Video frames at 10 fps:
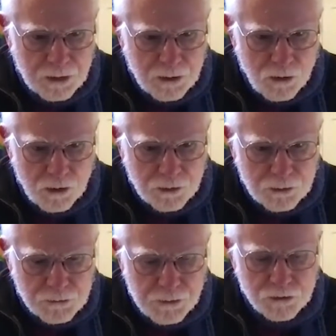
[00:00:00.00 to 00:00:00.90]
all the
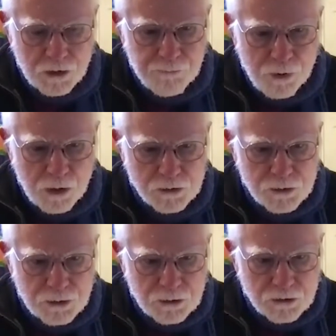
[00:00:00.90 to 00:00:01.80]
spacecraft parts
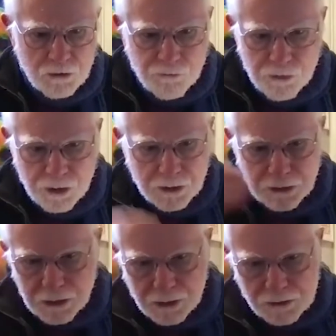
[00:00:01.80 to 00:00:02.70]
and the software and
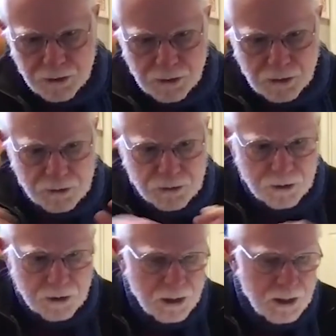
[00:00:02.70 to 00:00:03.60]
other kinds of things,
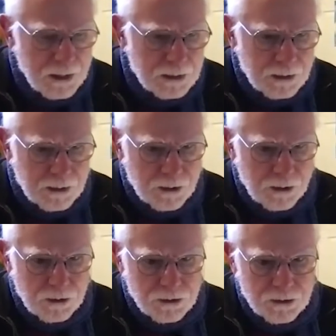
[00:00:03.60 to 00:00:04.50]

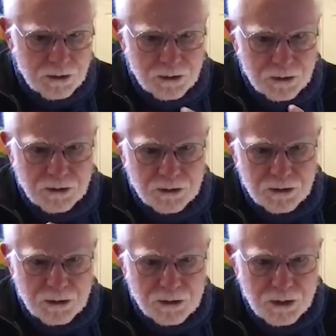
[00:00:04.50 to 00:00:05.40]

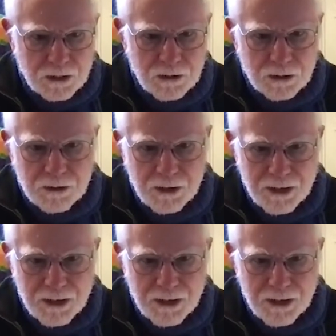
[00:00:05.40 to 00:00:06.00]
it's not good.